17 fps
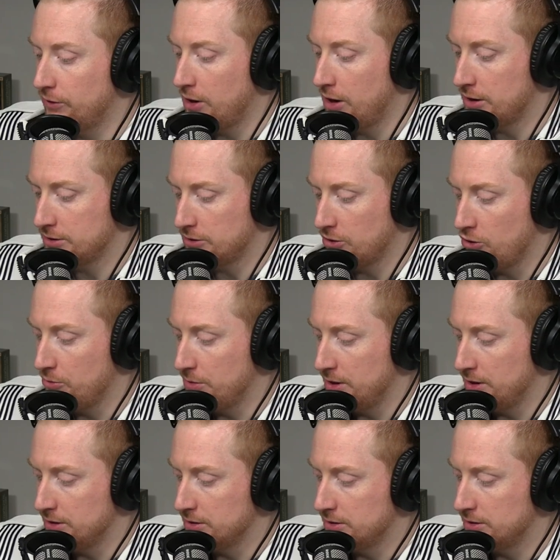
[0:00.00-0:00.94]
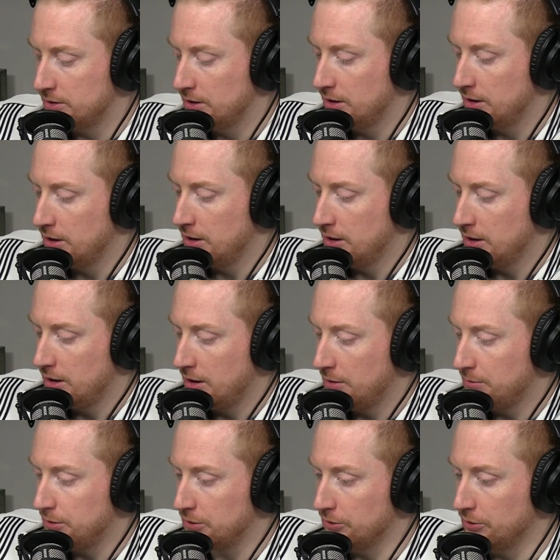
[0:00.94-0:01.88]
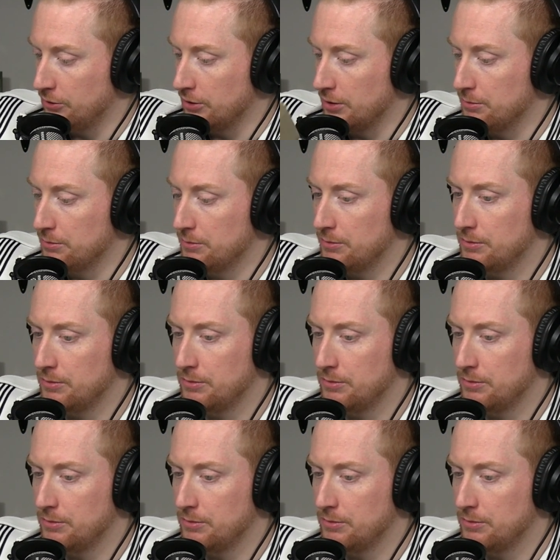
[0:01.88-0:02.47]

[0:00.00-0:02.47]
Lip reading: Lost Omens, Beadle Grimm.